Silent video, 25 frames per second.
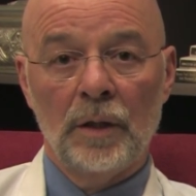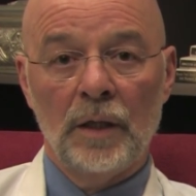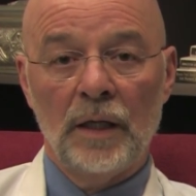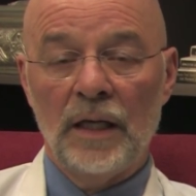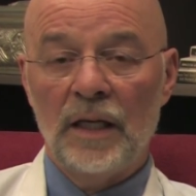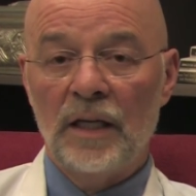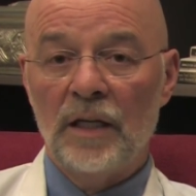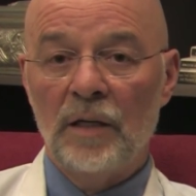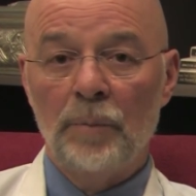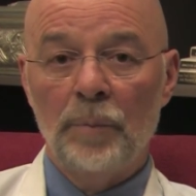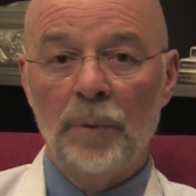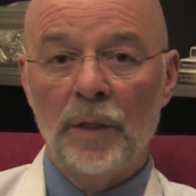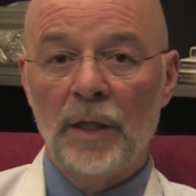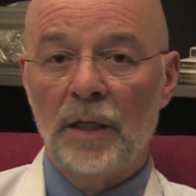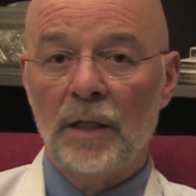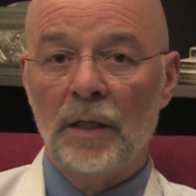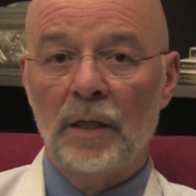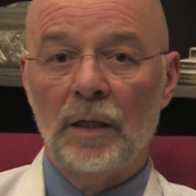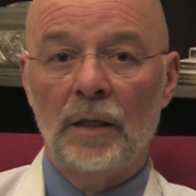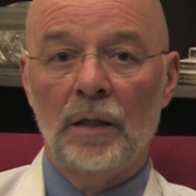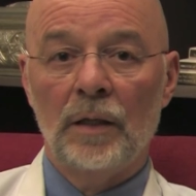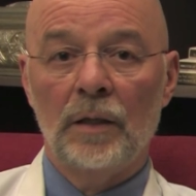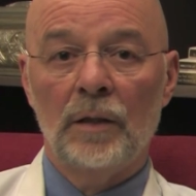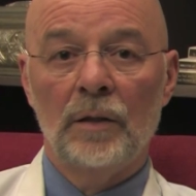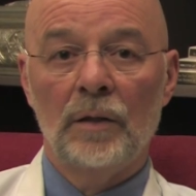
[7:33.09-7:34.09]

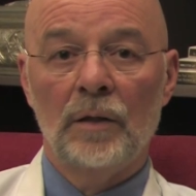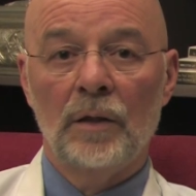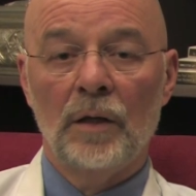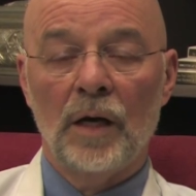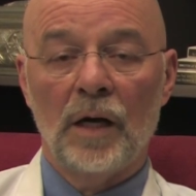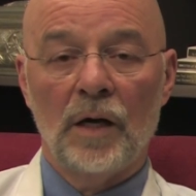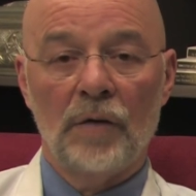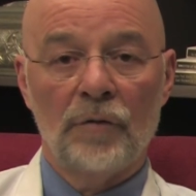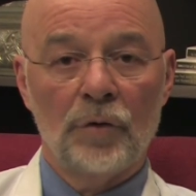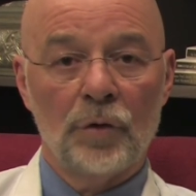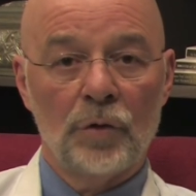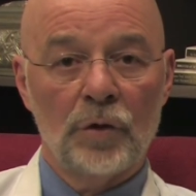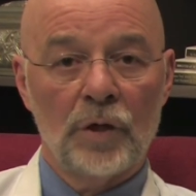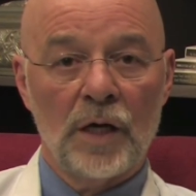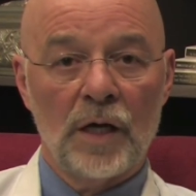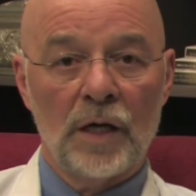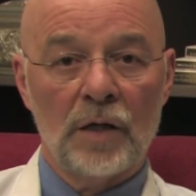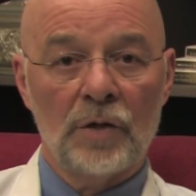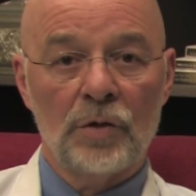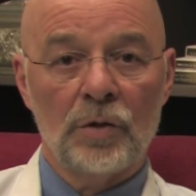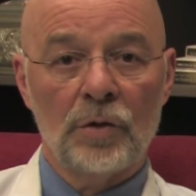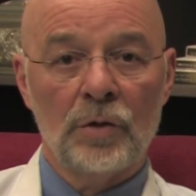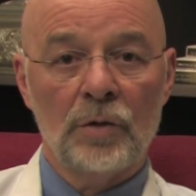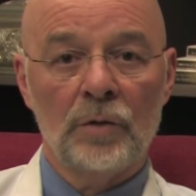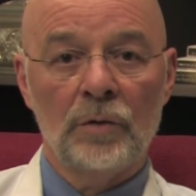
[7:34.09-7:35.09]
independent of your
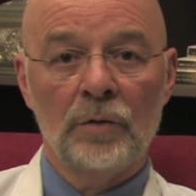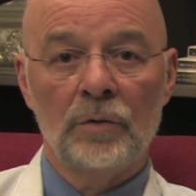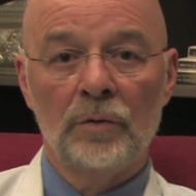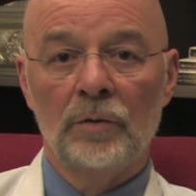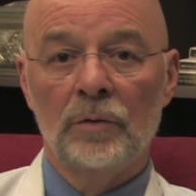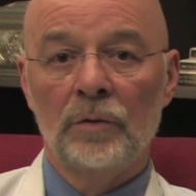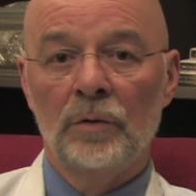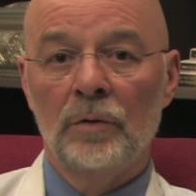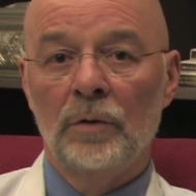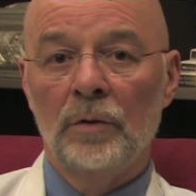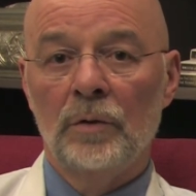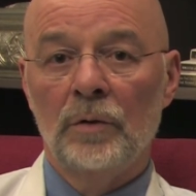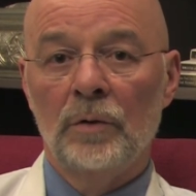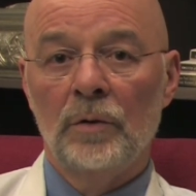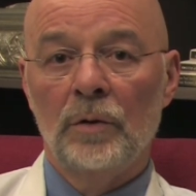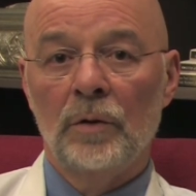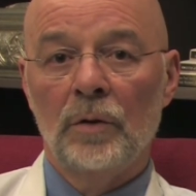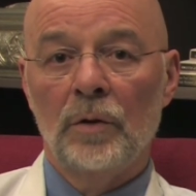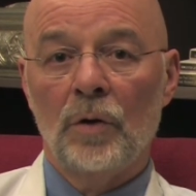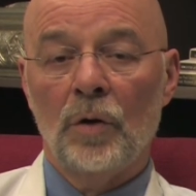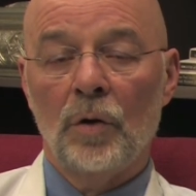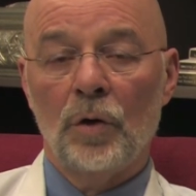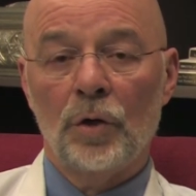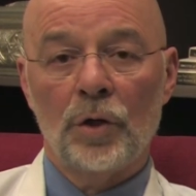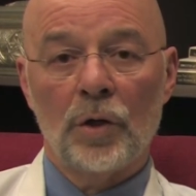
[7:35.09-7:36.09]
doctor
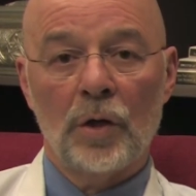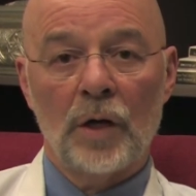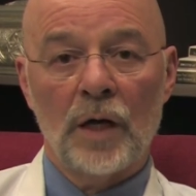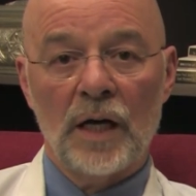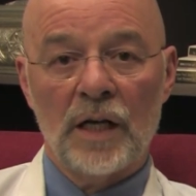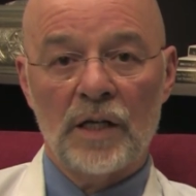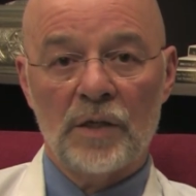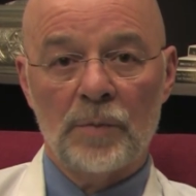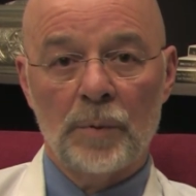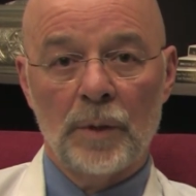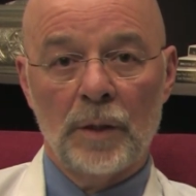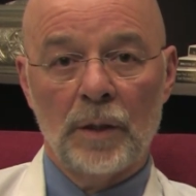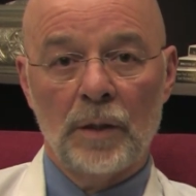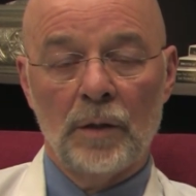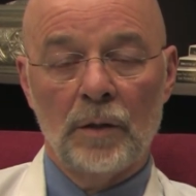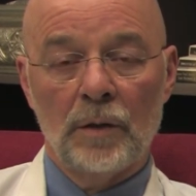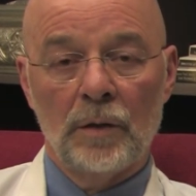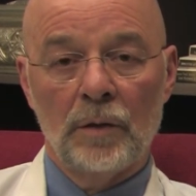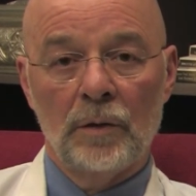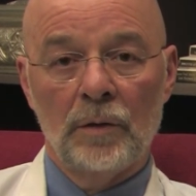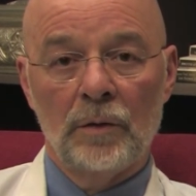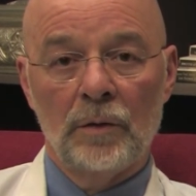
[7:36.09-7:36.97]
or your hospital,